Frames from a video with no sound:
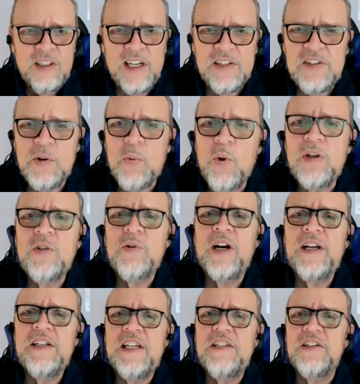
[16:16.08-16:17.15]
I said, what do
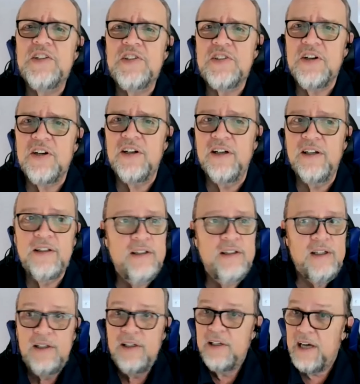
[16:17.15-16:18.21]
I need to start?
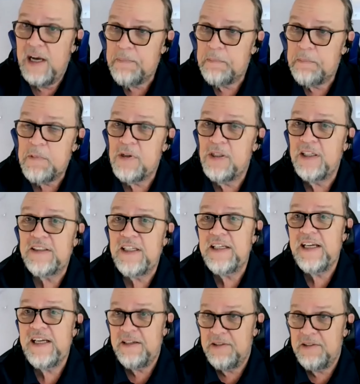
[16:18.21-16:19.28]
Clicked
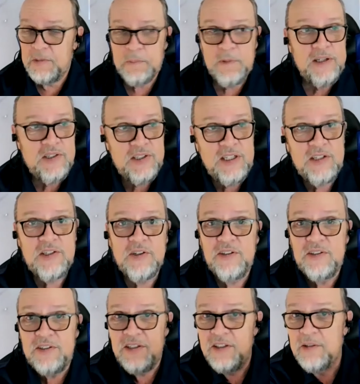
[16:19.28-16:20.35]
on that spreadsheet, showed
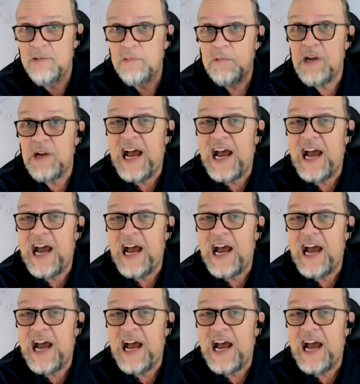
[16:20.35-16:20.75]
us in.